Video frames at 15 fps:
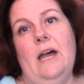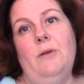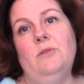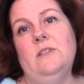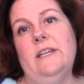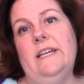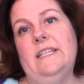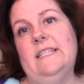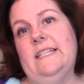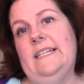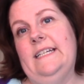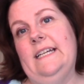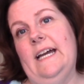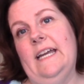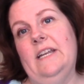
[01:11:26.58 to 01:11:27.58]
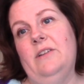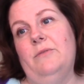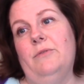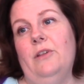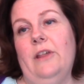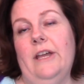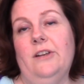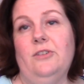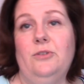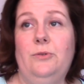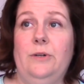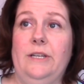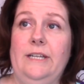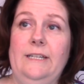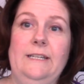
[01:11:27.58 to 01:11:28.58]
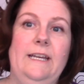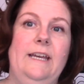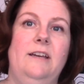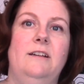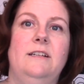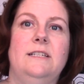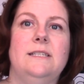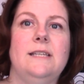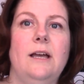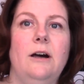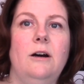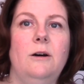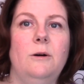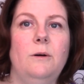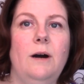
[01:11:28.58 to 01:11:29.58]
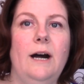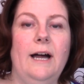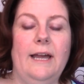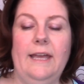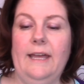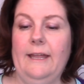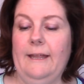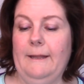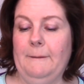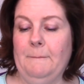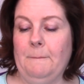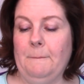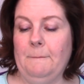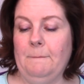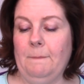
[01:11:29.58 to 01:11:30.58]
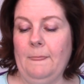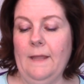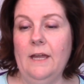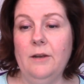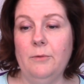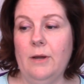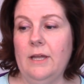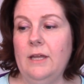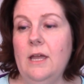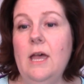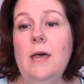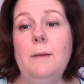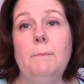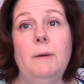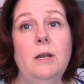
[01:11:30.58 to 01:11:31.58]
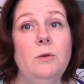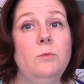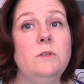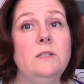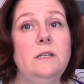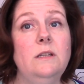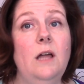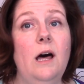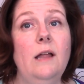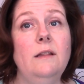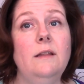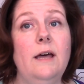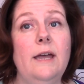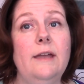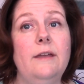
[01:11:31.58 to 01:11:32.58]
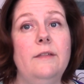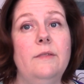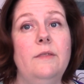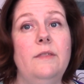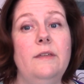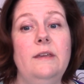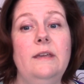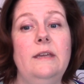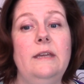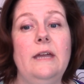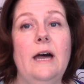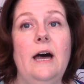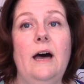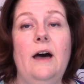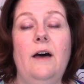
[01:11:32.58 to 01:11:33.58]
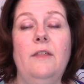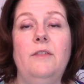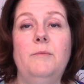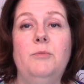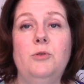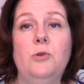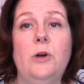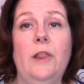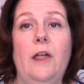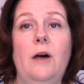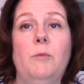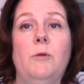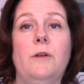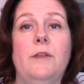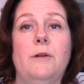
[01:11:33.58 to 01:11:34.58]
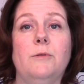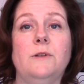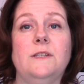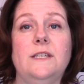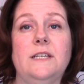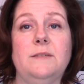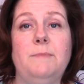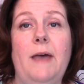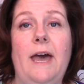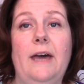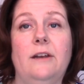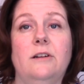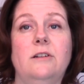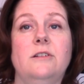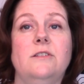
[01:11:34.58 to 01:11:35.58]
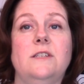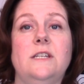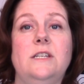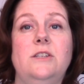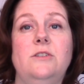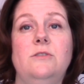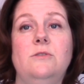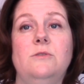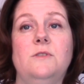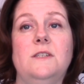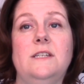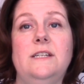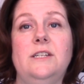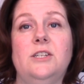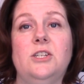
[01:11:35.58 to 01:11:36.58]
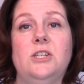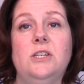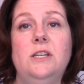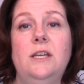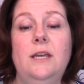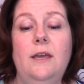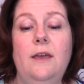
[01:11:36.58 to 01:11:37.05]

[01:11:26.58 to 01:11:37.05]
I was lazy. I didn't feel like doing it. So anyway, but it was a lot like the Boo Club where there were 6 patterns and you stitch